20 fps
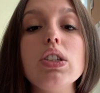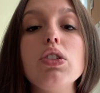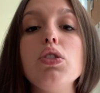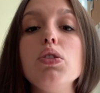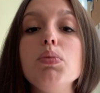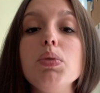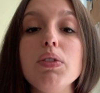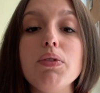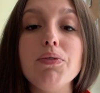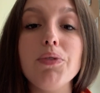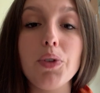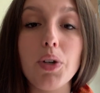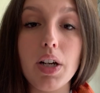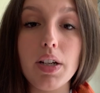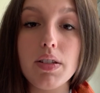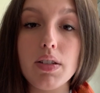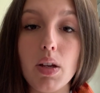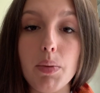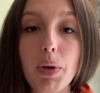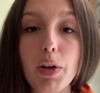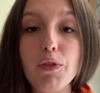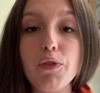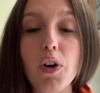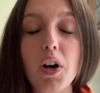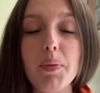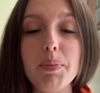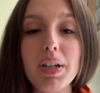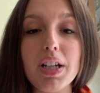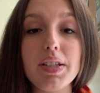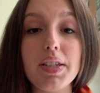to before I sell my
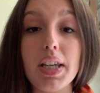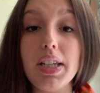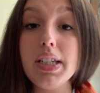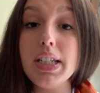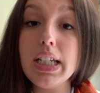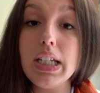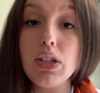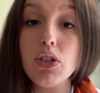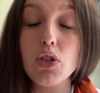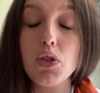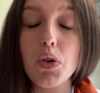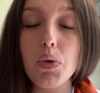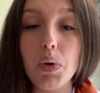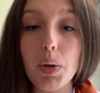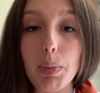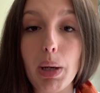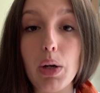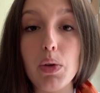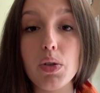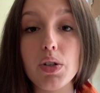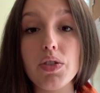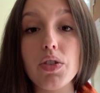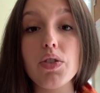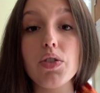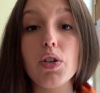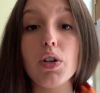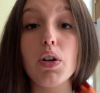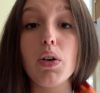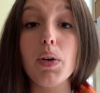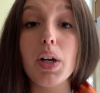farm because I need to know where my horses
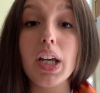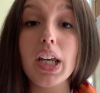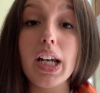are going.